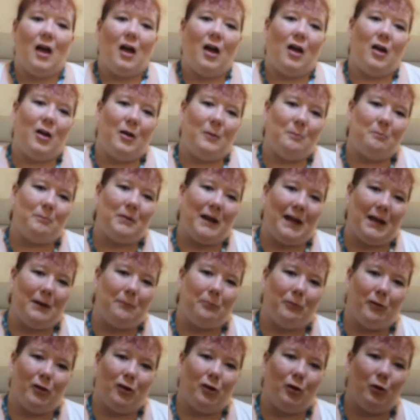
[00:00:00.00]
um,
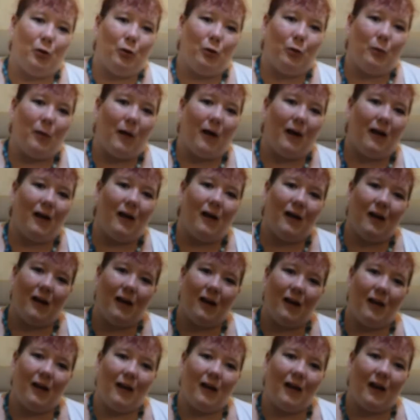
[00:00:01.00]
people who
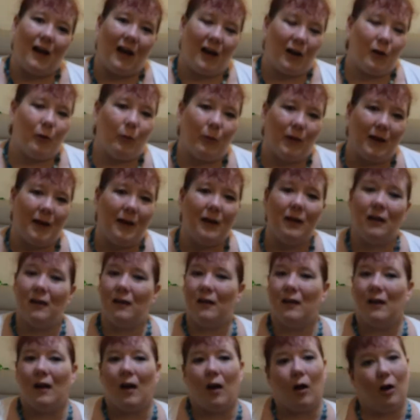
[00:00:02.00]
are queer
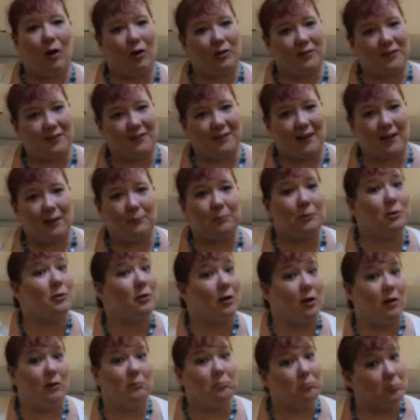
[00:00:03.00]
or disabled
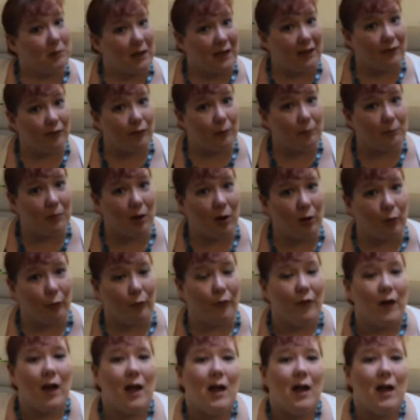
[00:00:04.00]
or even both.